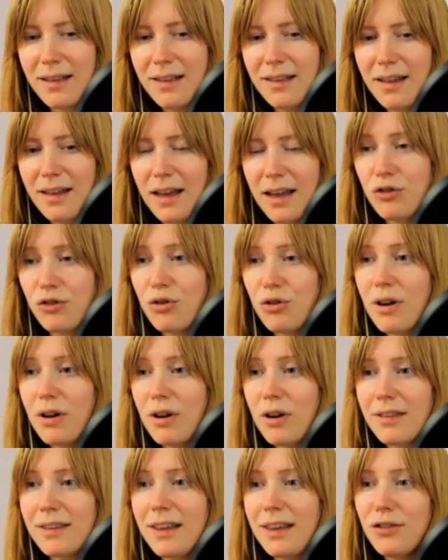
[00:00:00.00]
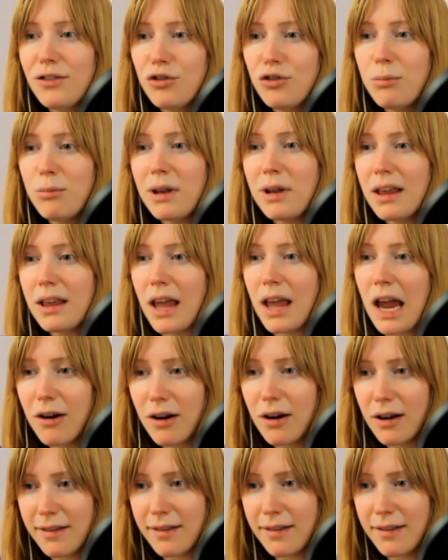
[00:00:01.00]
I try not to eat too many
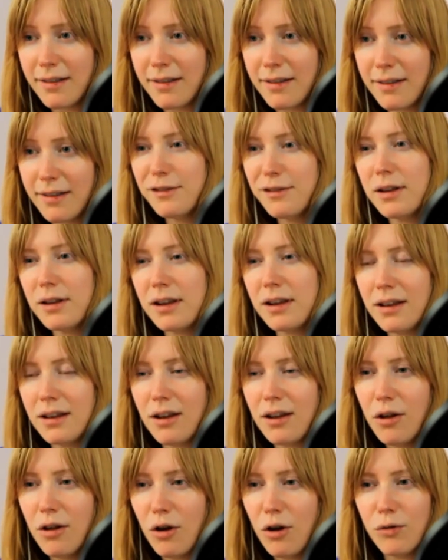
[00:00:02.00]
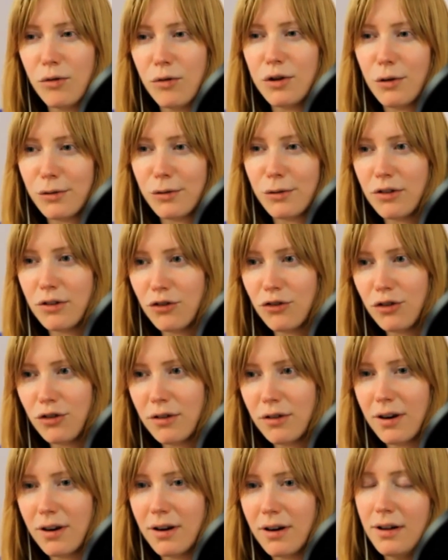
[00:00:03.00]
carrots so I didn't overdose on
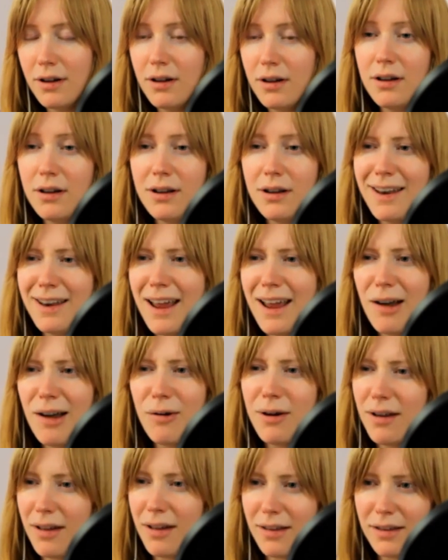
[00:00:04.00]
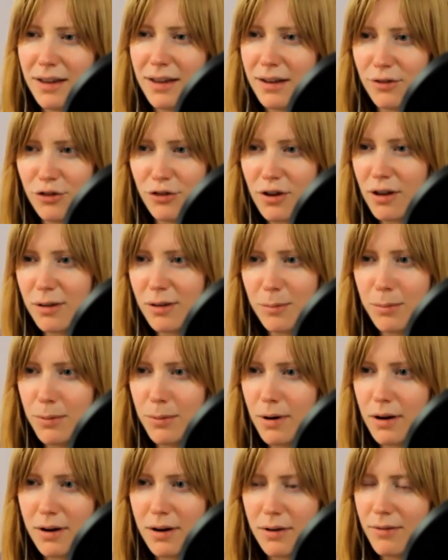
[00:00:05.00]
sugar. Now I'll eat a chocolate
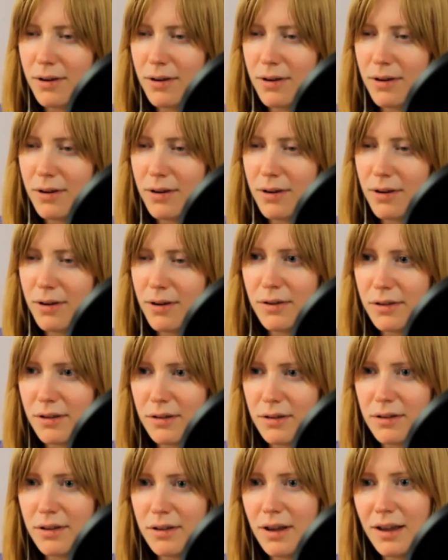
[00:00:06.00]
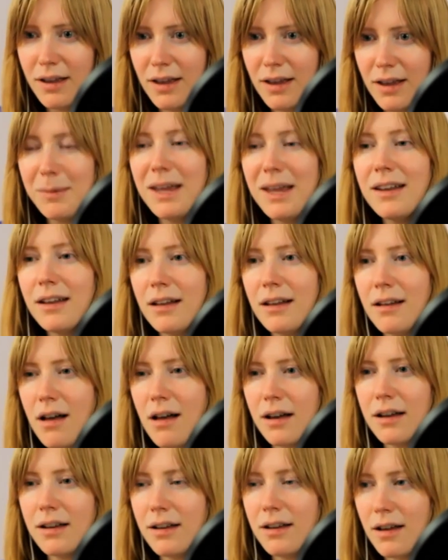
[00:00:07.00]
bar every every single day. I'm eating
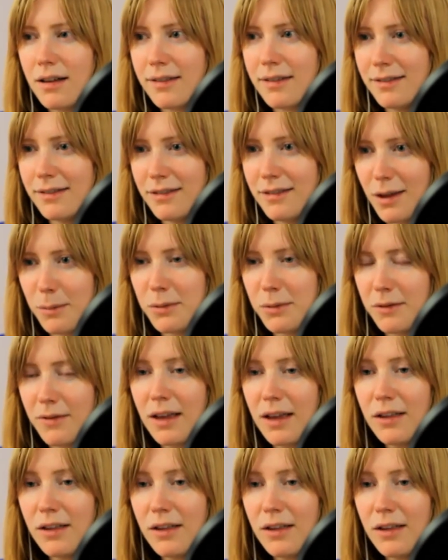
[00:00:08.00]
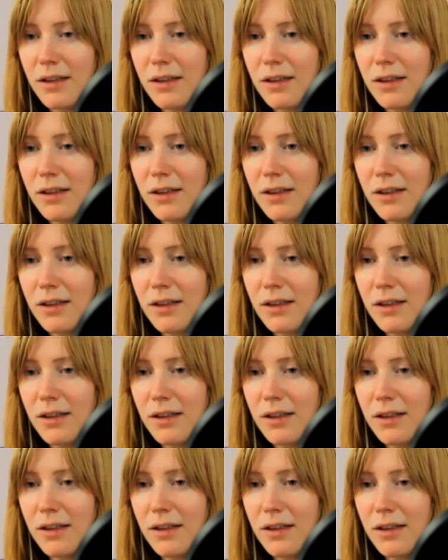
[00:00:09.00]
Haagen-Dazs tubs of ice cream,
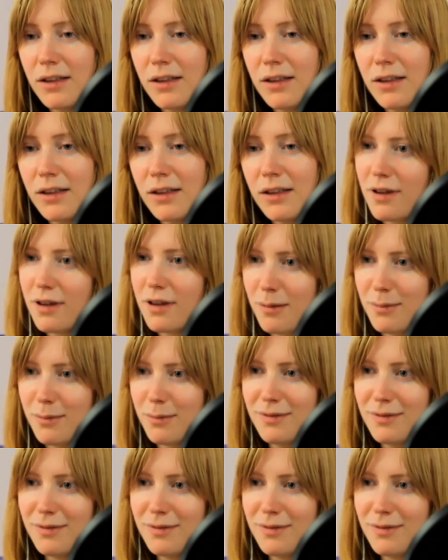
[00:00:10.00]
just the full tub